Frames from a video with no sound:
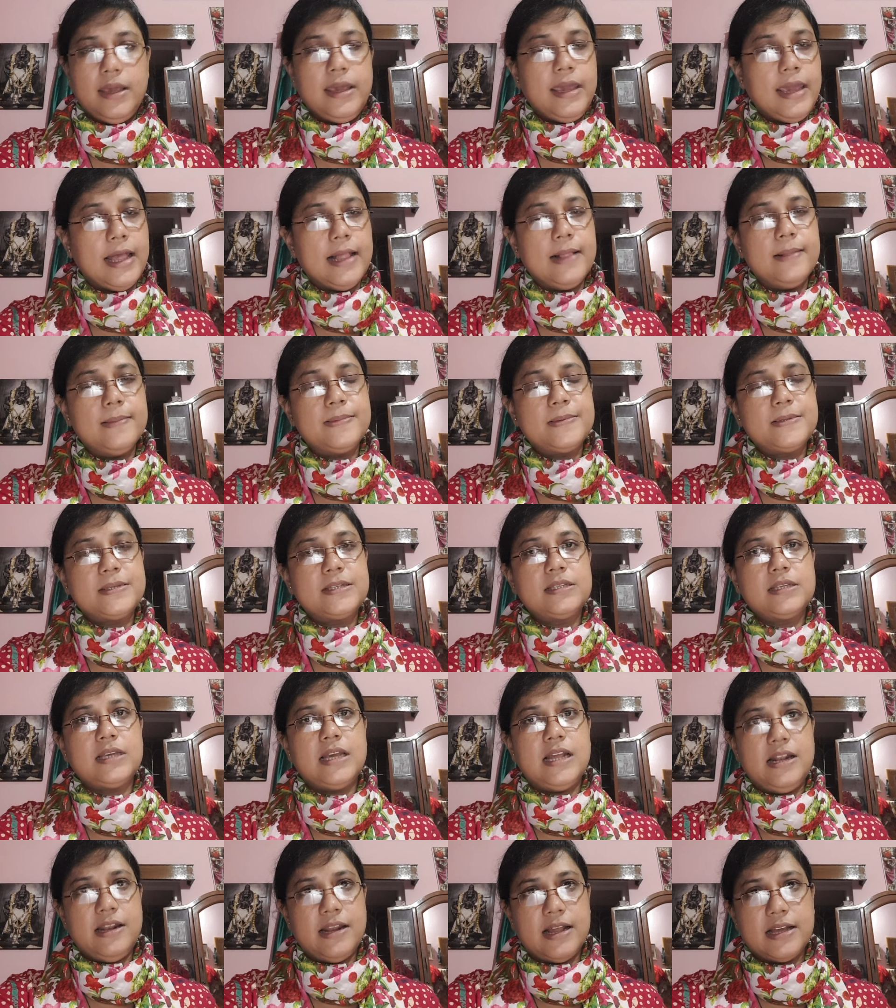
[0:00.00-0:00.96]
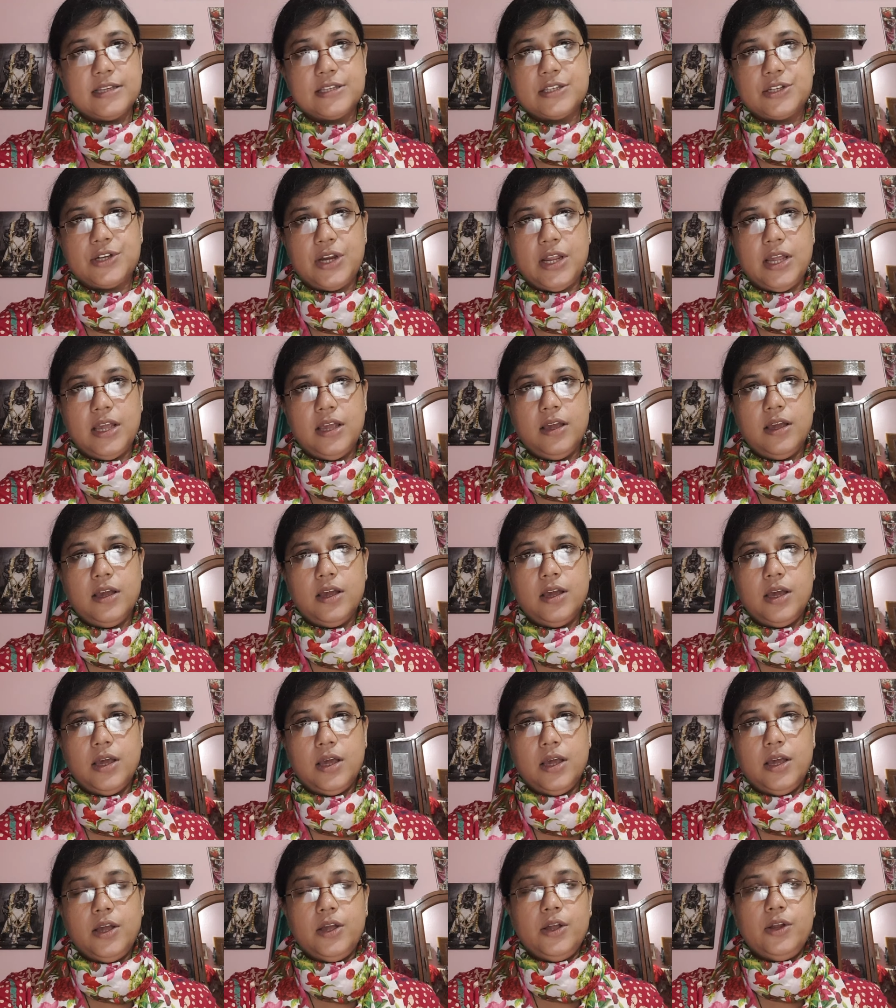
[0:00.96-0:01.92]
helps industry
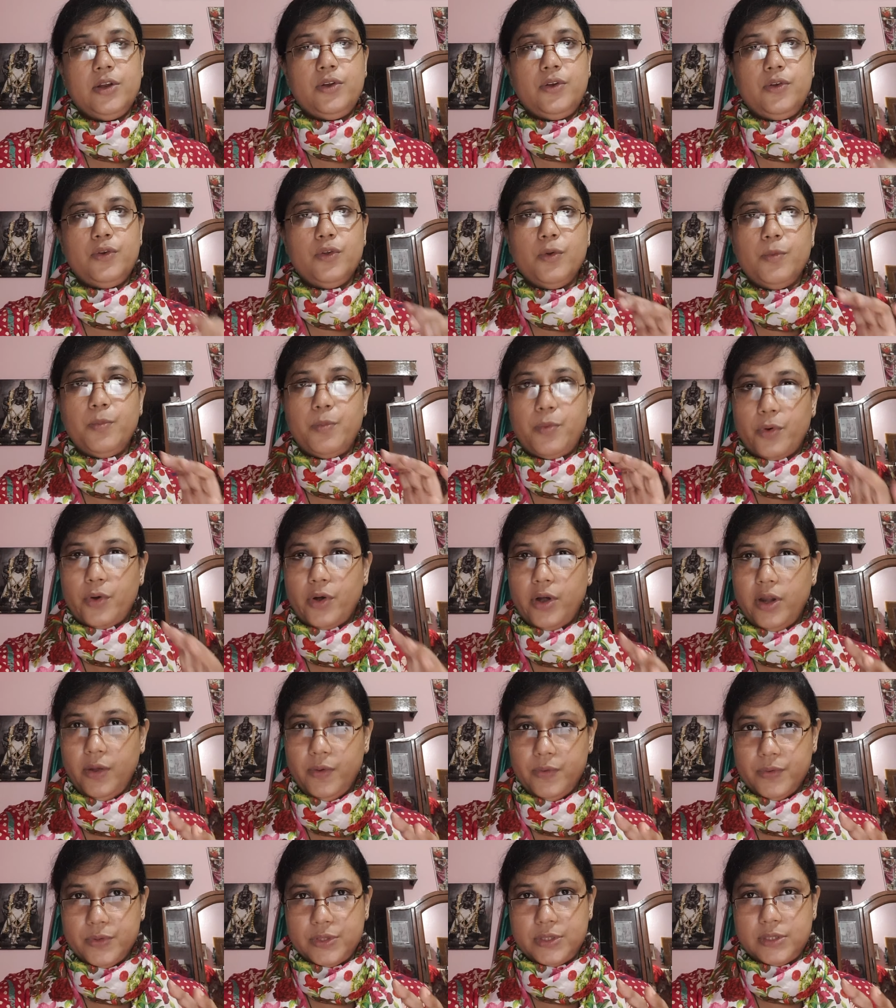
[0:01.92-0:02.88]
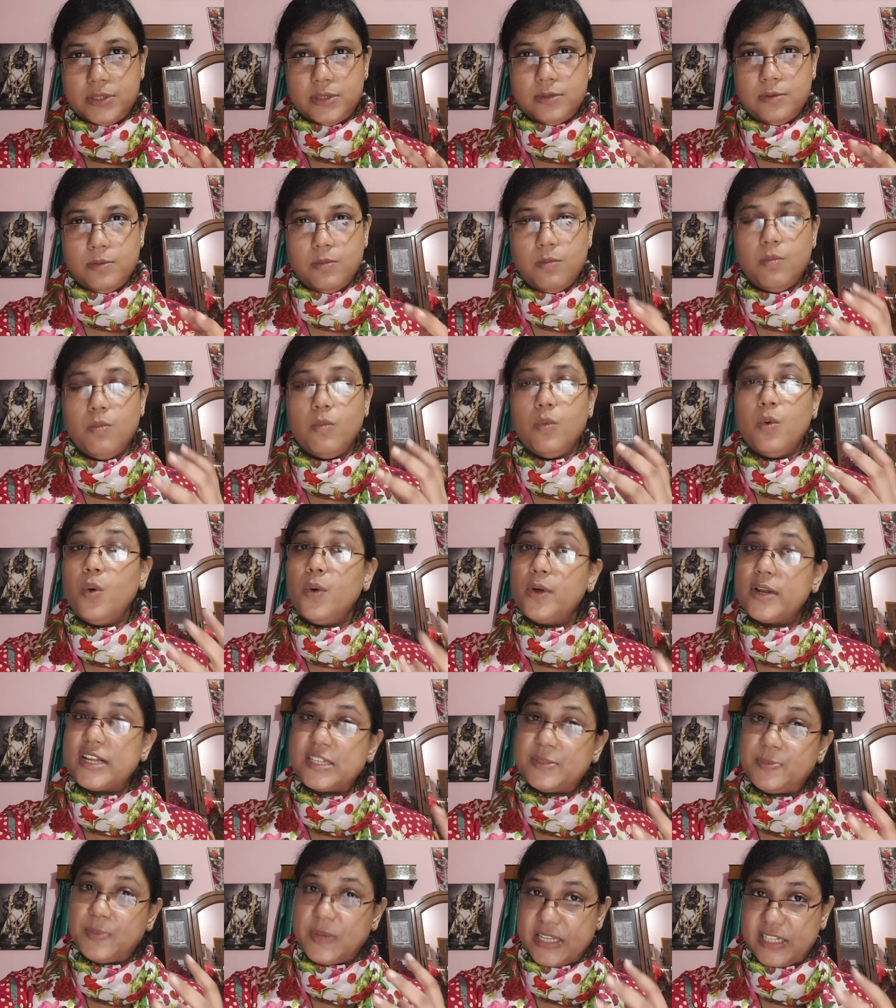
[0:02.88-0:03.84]
to produce more
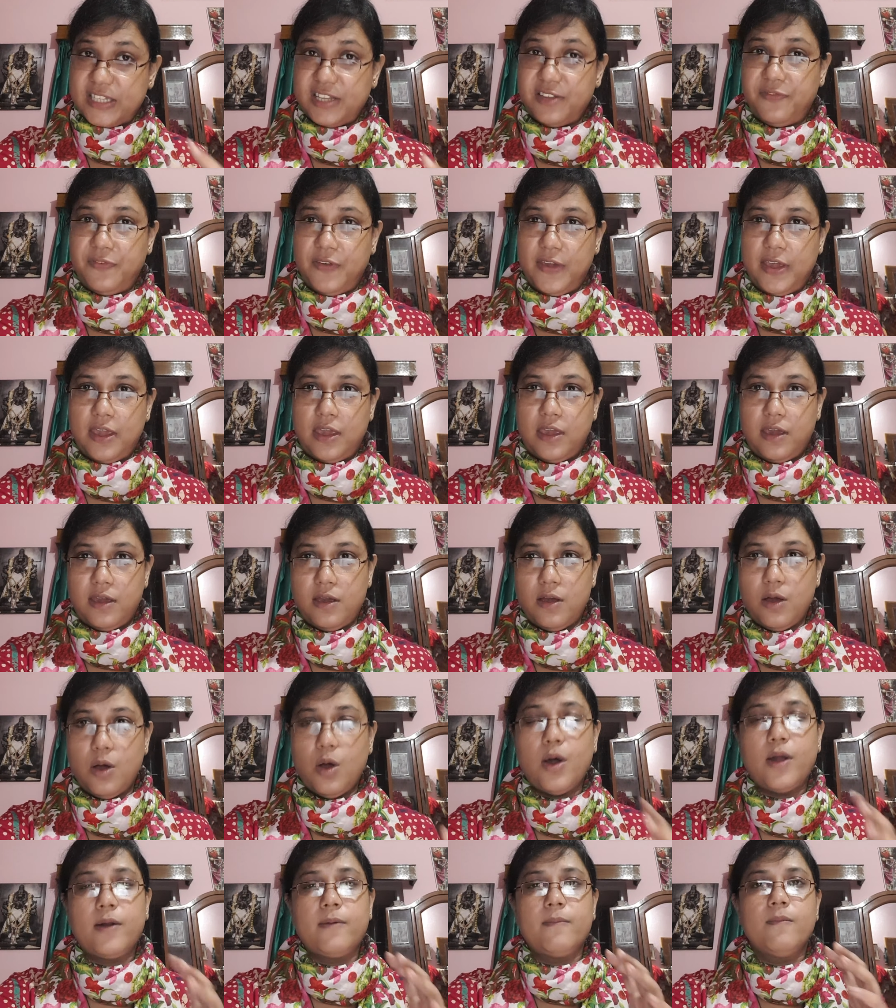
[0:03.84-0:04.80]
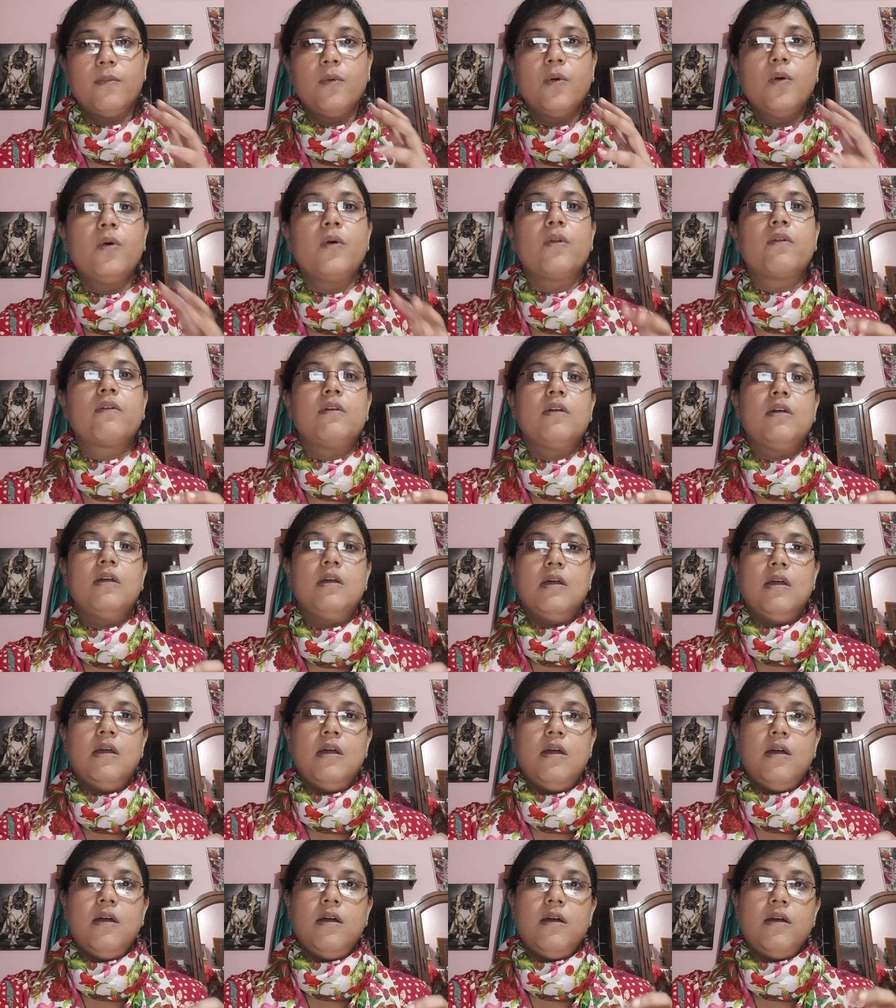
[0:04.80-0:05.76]
specific or more
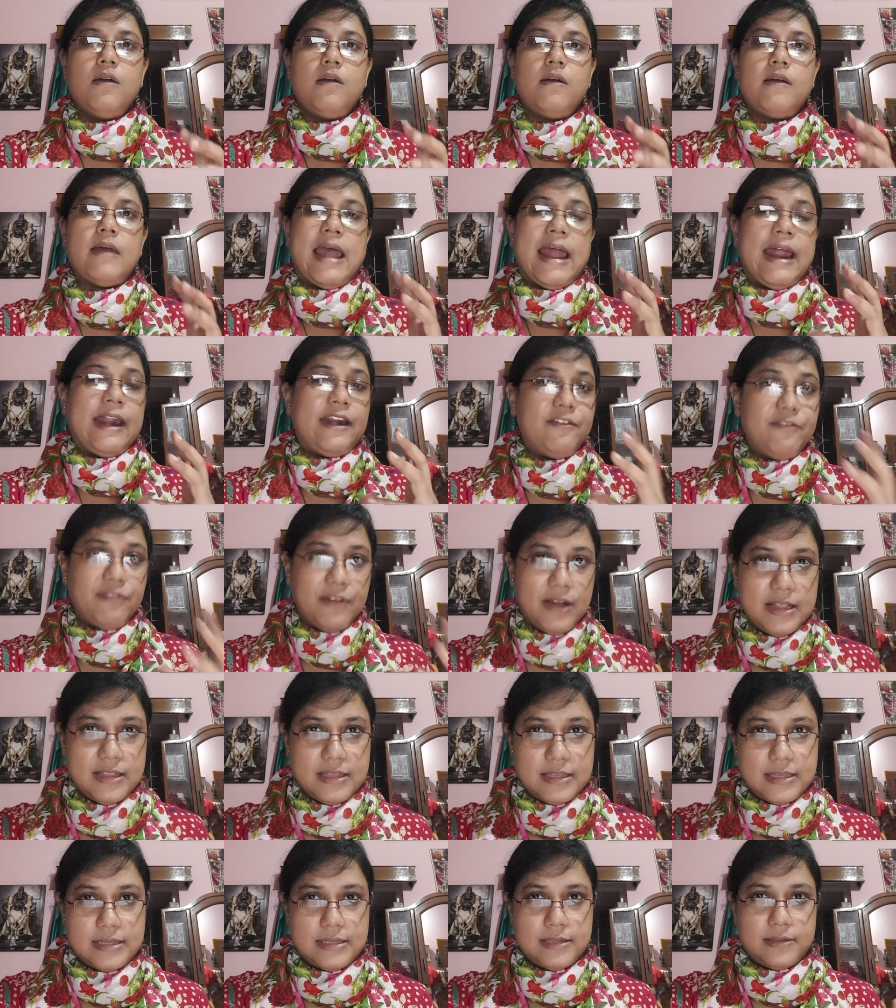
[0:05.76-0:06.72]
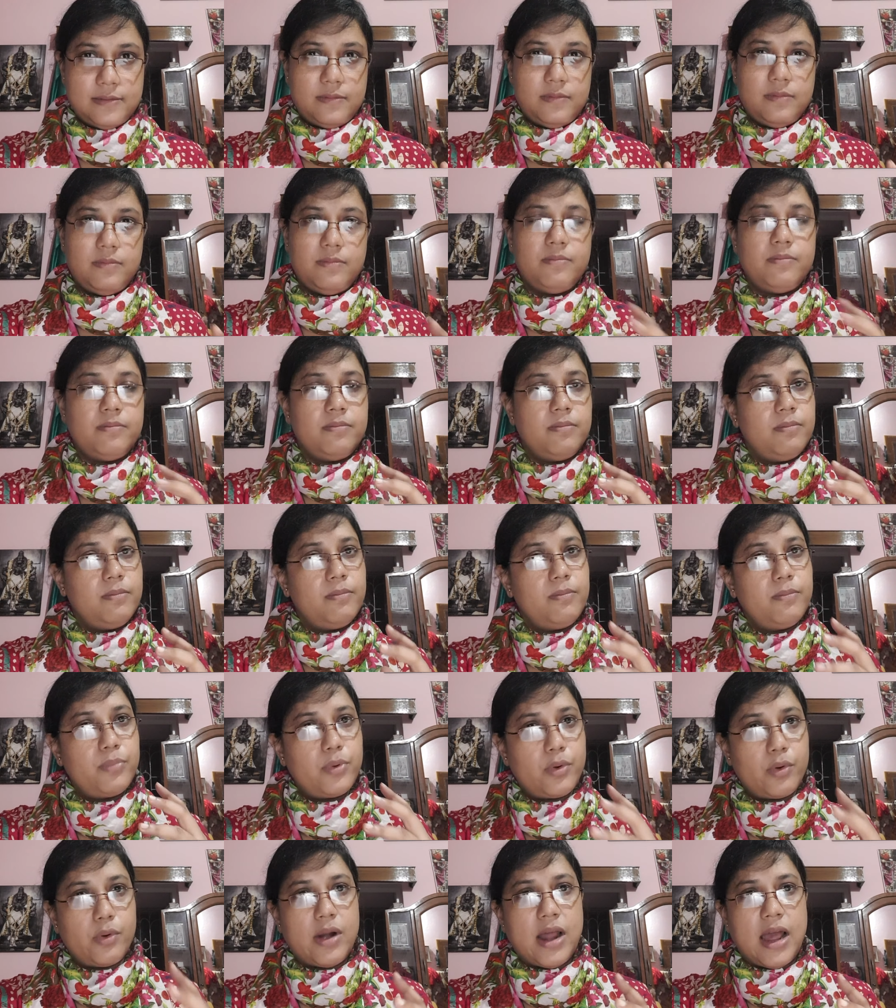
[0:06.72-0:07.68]
advanced
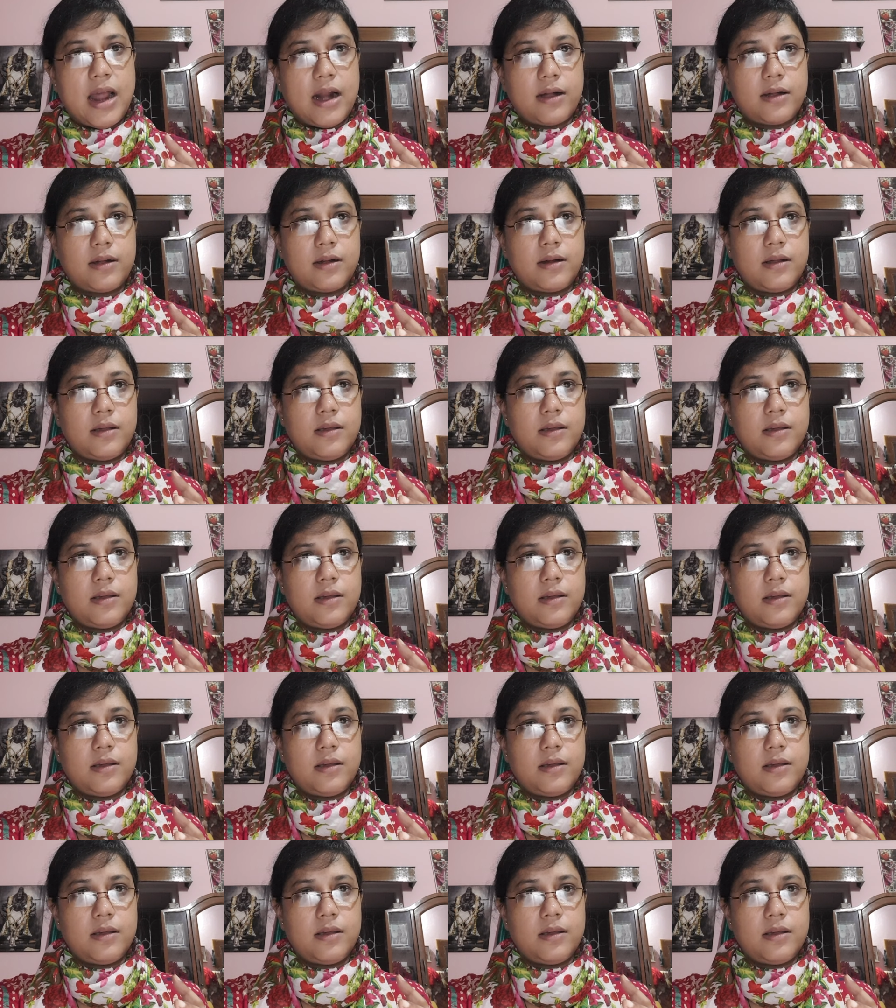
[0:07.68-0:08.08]
product